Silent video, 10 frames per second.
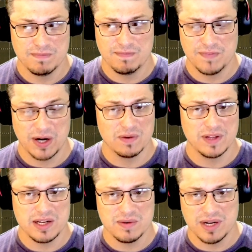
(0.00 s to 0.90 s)

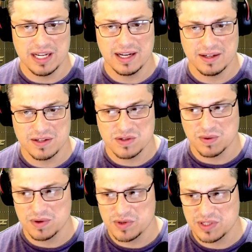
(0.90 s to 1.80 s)
fairly unique to
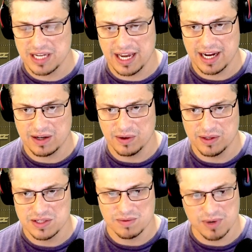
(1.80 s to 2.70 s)
Georgia Tech, or
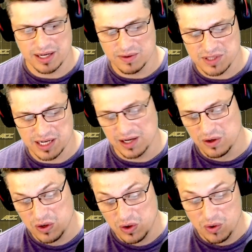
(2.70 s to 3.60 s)
are there wrinkles in it?
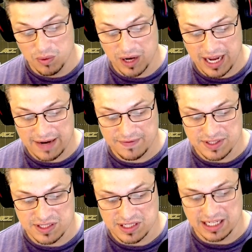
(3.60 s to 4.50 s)
We'll have
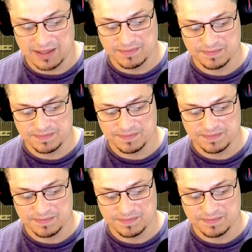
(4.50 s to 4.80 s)
to see.